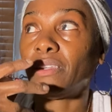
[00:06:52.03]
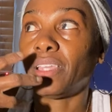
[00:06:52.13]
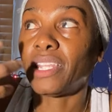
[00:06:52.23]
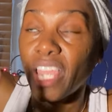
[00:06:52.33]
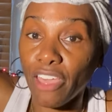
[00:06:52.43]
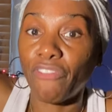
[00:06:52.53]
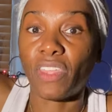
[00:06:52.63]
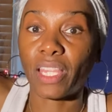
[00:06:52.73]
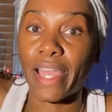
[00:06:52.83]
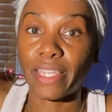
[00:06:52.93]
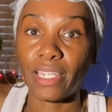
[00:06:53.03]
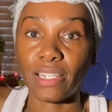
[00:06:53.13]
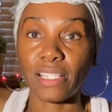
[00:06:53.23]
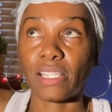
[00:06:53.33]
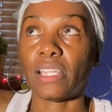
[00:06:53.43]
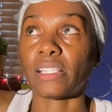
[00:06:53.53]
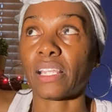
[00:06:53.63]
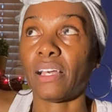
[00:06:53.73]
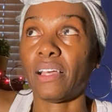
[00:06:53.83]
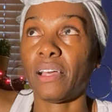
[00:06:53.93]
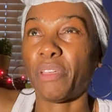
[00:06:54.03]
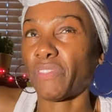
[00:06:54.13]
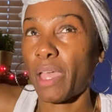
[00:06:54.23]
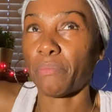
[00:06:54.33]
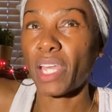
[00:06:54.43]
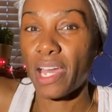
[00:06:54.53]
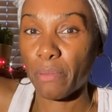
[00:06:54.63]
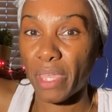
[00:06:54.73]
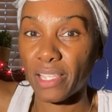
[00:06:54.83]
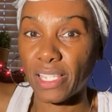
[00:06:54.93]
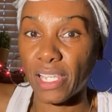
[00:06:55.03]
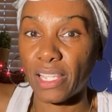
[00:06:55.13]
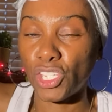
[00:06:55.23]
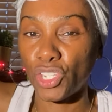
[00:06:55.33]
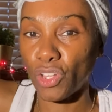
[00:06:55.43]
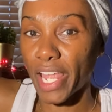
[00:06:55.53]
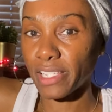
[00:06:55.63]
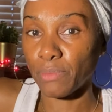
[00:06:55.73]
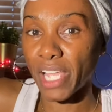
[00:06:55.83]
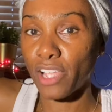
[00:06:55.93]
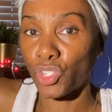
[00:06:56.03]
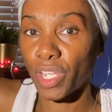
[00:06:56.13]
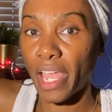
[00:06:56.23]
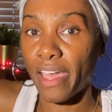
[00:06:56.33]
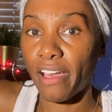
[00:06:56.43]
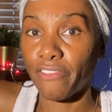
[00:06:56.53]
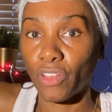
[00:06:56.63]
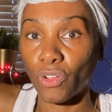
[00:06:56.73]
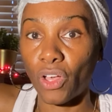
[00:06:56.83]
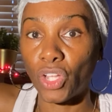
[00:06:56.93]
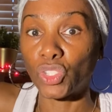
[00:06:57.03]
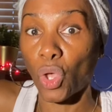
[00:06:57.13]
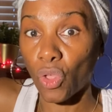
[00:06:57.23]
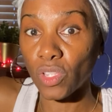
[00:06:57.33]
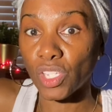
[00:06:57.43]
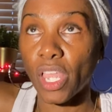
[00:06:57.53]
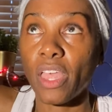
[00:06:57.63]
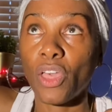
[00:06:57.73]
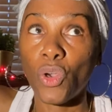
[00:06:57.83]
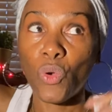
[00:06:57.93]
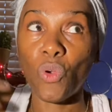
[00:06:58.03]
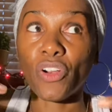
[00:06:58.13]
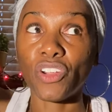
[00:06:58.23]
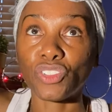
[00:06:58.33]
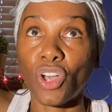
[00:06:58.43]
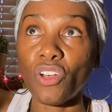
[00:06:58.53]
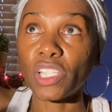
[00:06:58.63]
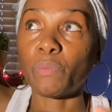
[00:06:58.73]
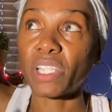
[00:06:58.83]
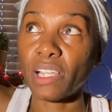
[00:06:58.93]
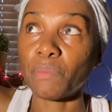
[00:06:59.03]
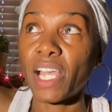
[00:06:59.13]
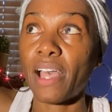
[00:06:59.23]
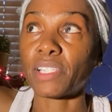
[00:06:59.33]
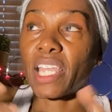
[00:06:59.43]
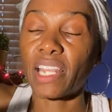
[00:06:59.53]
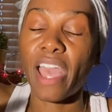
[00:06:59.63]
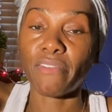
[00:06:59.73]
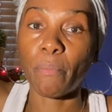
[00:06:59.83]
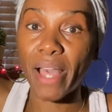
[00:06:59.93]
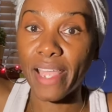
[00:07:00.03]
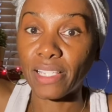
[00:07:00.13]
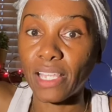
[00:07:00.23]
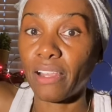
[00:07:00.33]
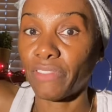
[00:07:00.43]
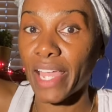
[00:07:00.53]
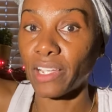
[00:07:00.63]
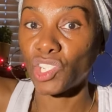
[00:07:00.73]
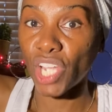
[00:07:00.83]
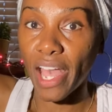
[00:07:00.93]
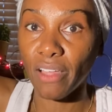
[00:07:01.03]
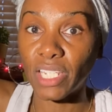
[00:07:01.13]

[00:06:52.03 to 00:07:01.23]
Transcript: an infant, like, in a sense, if that kind of makes sense. Like sometimes you can have adults who are adults, but sometimes they can have a mindset of like a child,